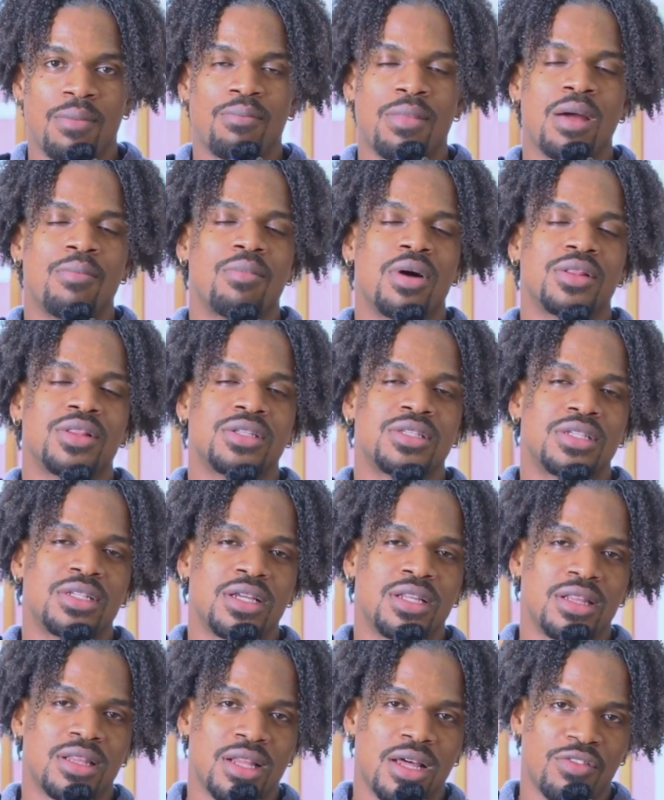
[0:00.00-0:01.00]
My mother
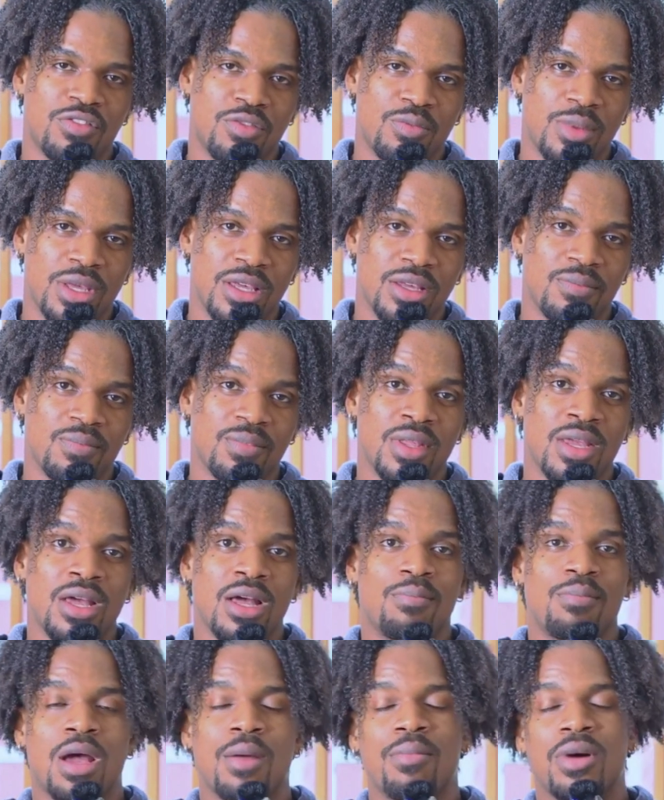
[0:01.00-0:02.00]
didn't love me.
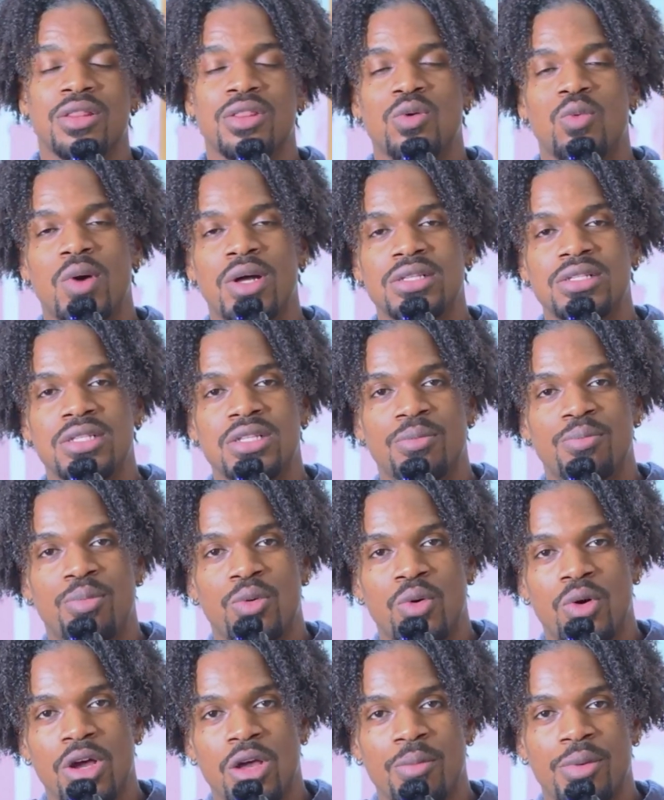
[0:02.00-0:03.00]
My mother wanted a
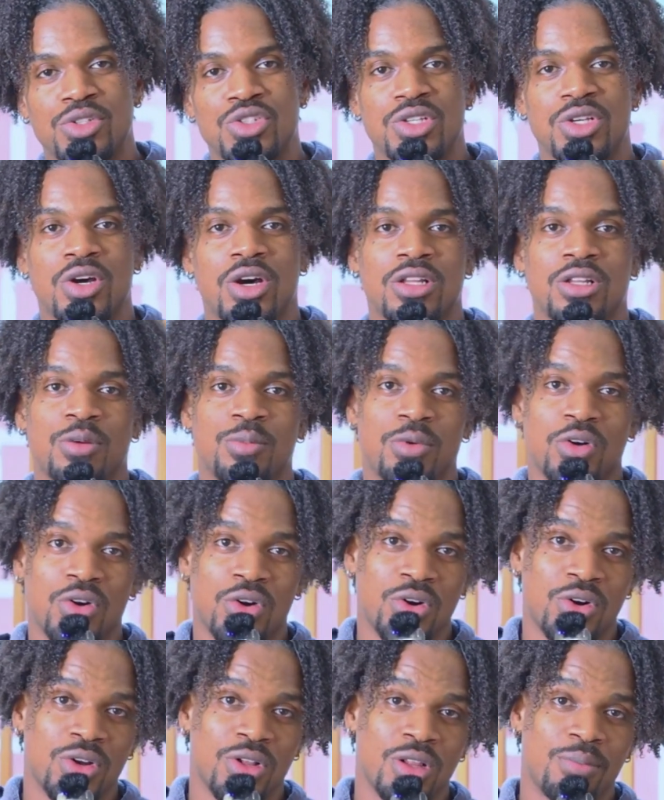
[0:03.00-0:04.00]
boy, but she got a
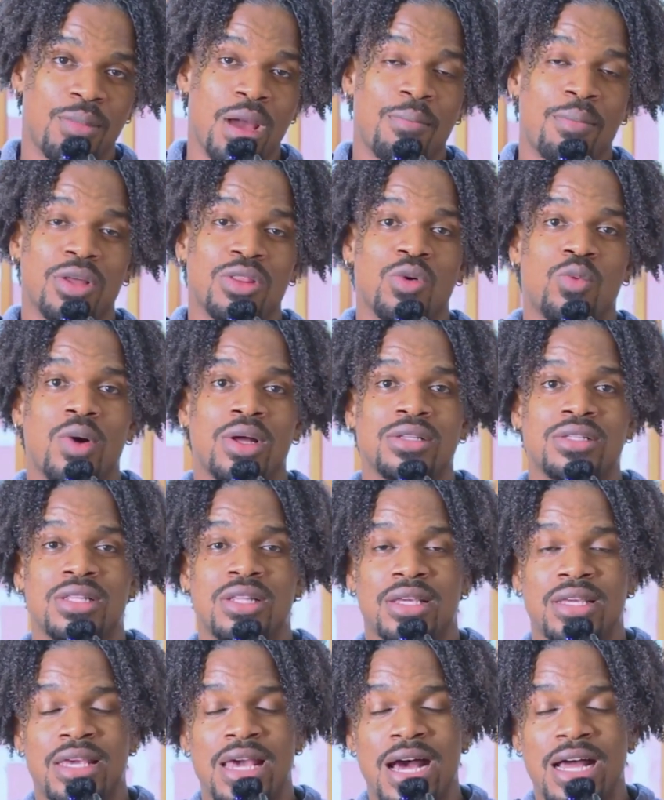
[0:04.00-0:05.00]
girl. My mother wanted
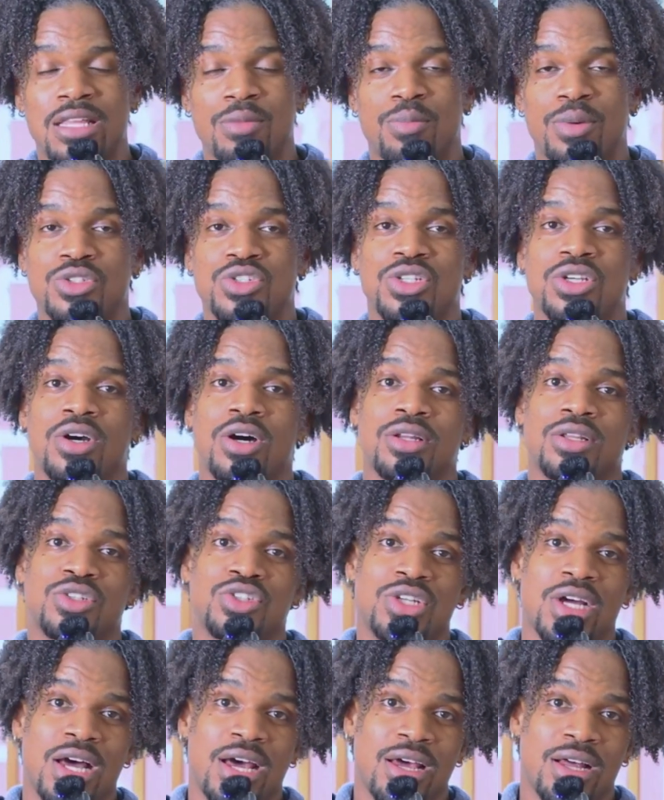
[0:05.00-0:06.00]
a cat, but she got a
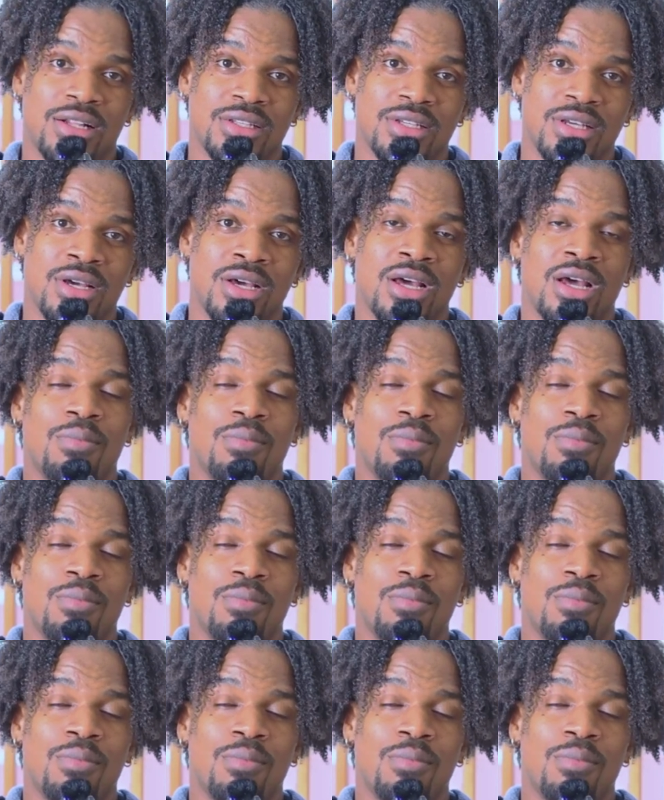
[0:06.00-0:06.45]
child.